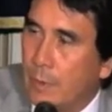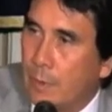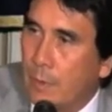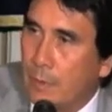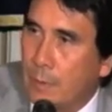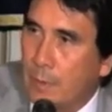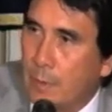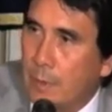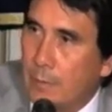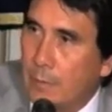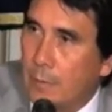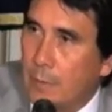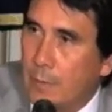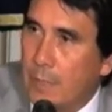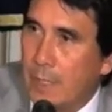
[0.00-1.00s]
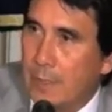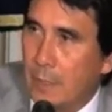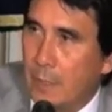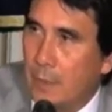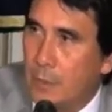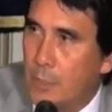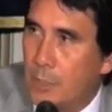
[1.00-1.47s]
the
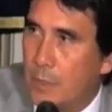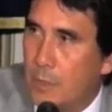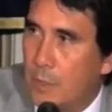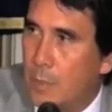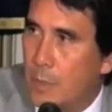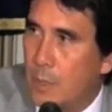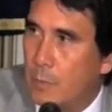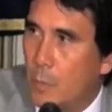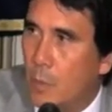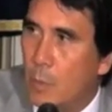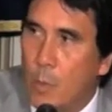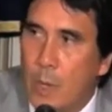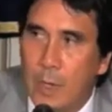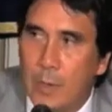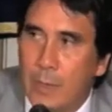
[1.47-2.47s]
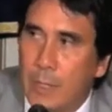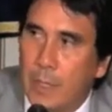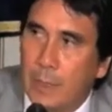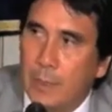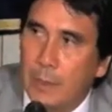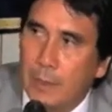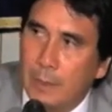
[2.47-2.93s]
technology to being more
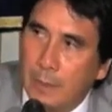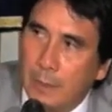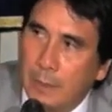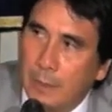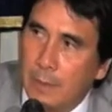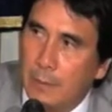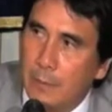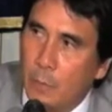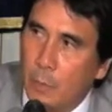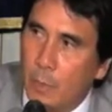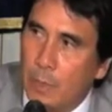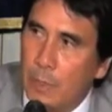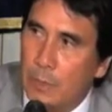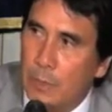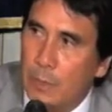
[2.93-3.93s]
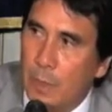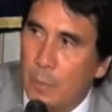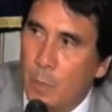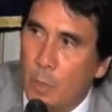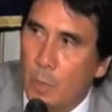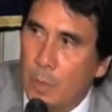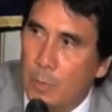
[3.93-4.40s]
wary and wanting to know
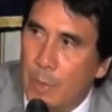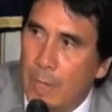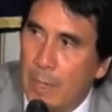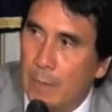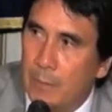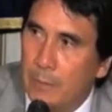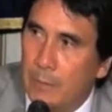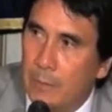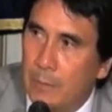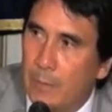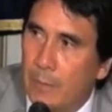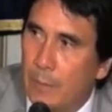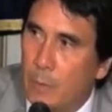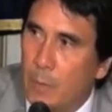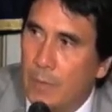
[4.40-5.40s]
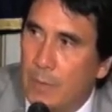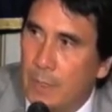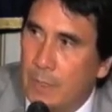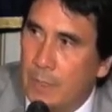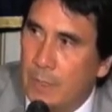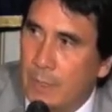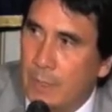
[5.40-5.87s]
more about what
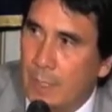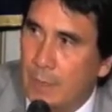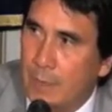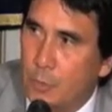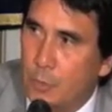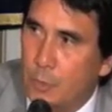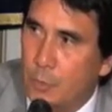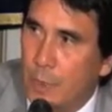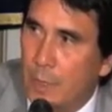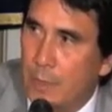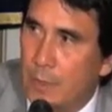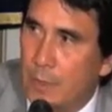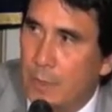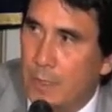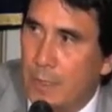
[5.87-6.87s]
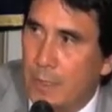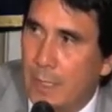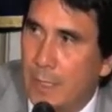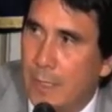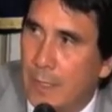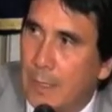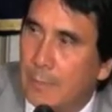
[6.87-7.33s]
these disasters mean to
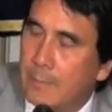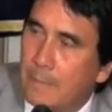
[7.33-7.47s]
society.